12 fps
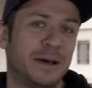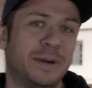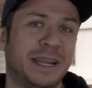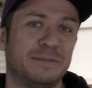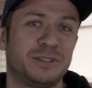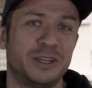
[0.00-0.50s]
My
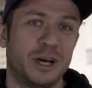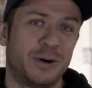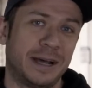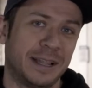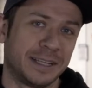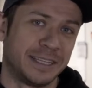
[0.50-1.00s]
name is
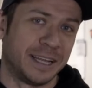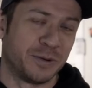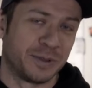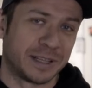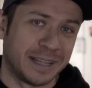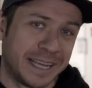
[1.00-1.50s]
Noah Alexander
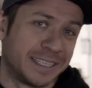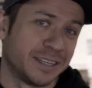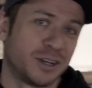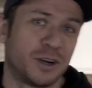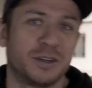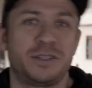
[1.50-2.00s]
with Classic
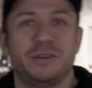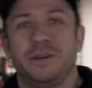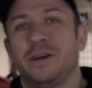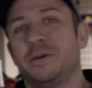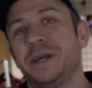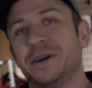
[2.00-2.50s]
Car
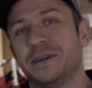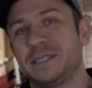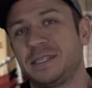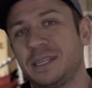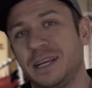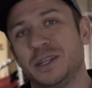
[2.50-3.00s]
Studio here in
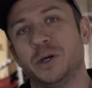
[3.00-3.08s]
St.